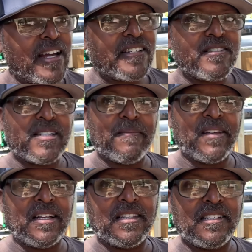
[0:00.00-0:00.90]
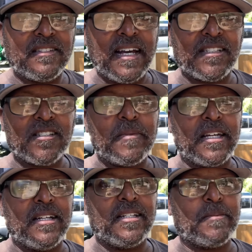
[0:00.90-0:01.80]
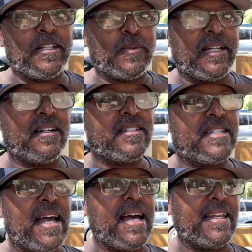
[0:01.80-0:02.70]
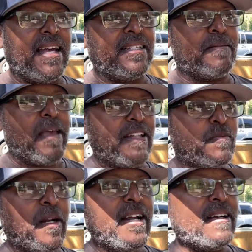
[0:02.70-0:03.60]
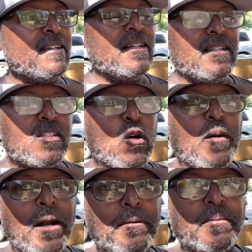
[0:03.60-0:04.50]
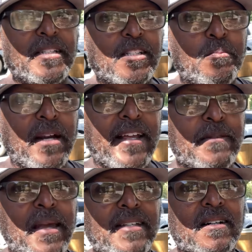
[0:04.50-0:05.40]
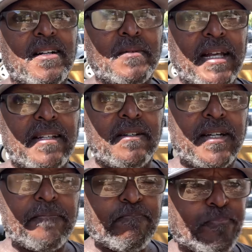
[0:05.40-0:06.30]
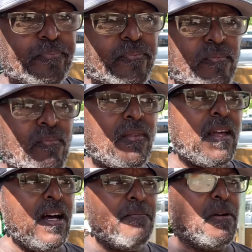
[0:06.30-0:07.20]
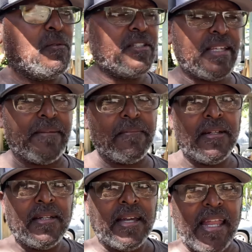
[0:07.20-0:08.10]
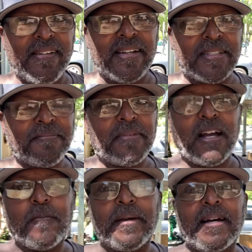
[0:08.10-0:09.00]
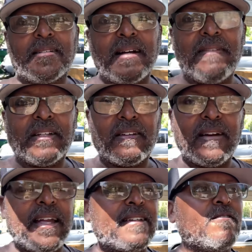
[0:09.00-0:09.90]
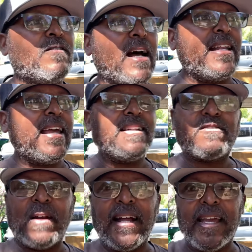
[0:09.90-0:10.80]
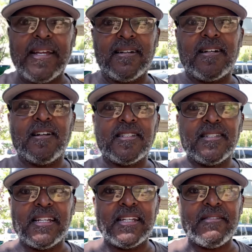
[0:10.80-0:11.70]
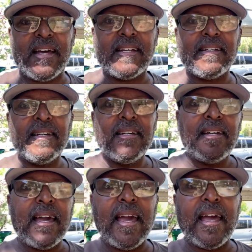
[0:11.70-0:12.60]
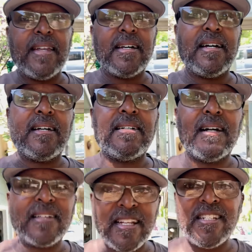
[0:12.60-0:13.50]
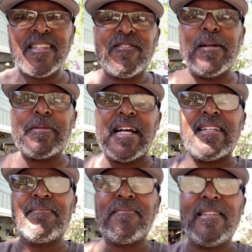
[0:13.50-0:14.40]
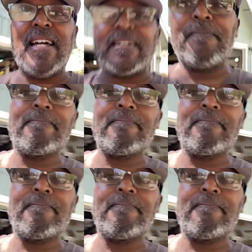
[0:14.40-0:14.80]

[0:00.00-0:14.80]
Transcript: to do something a little nicer because my sweetheart's dad has a paint sprayer, so I'll probably spray the paint on when I do it. But we'll see. Anyways, I hope you guys are having a great Friday. It's Friday here in Carson City, Nevada, and I'll catch you on the flip side. Later.